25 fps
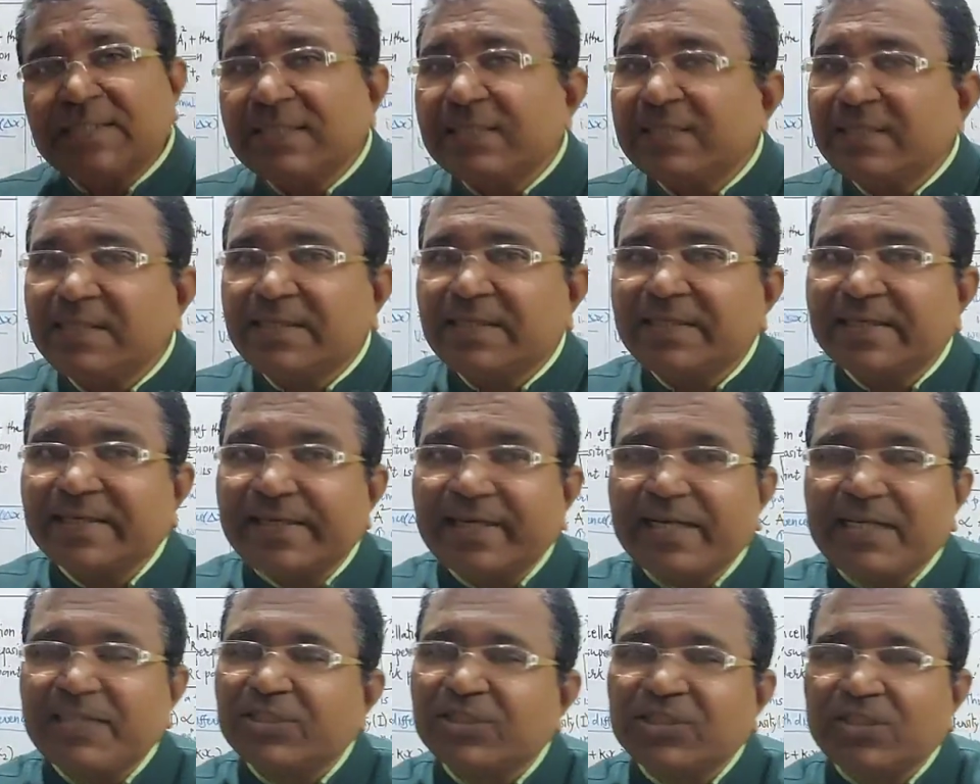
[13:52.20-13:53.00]
is the
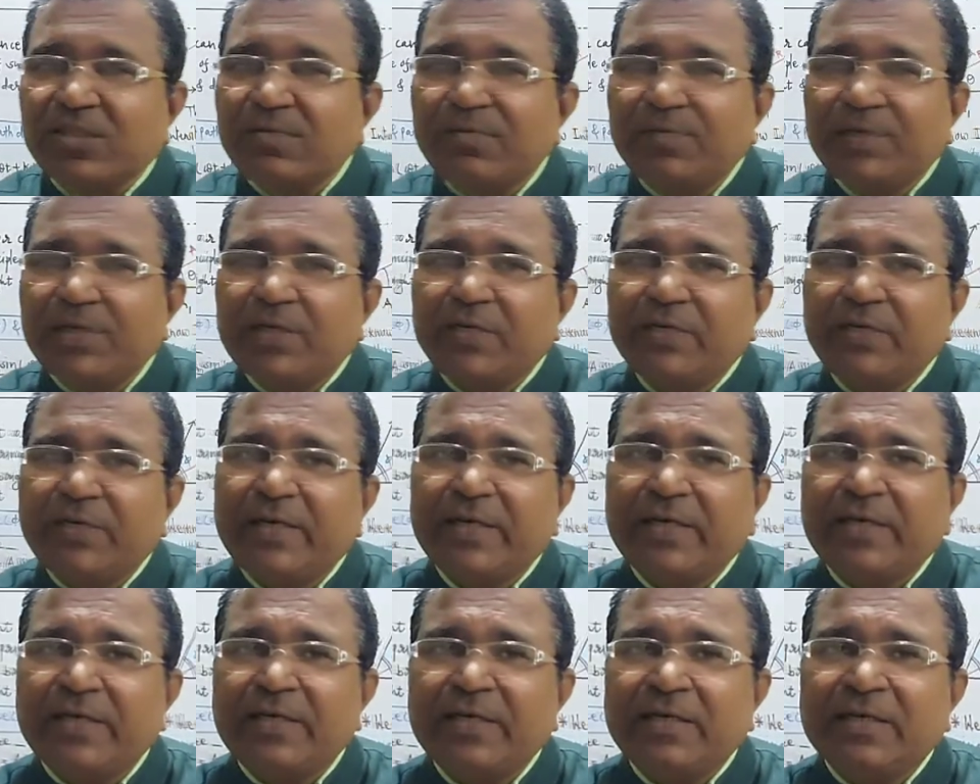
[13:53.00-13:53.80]
relation
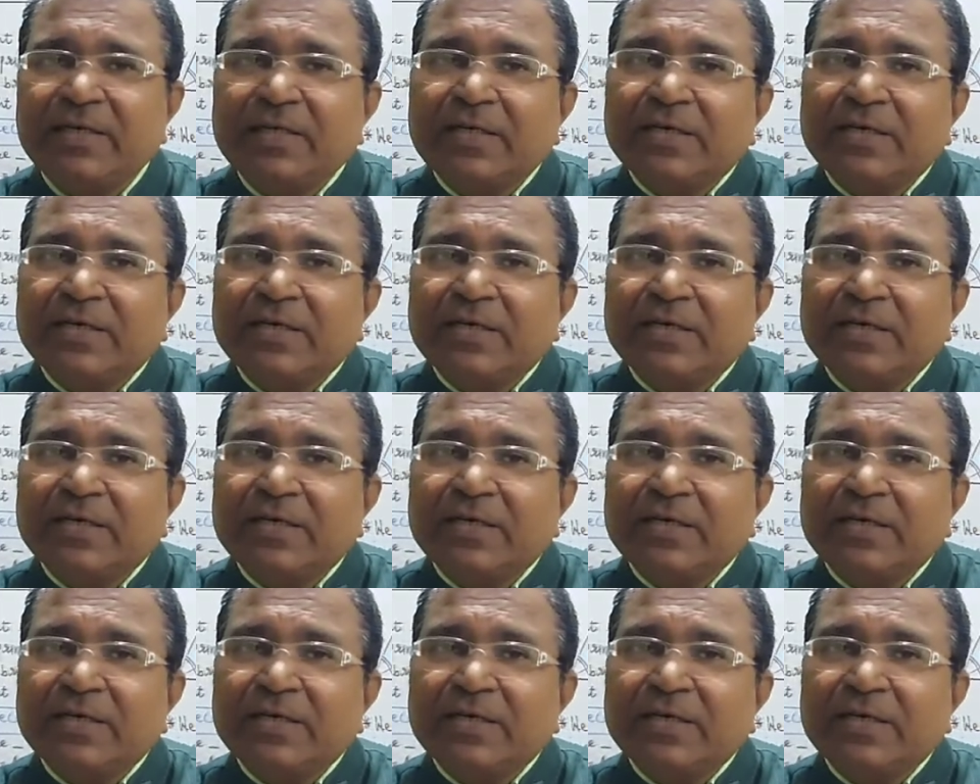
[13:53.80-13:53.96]
between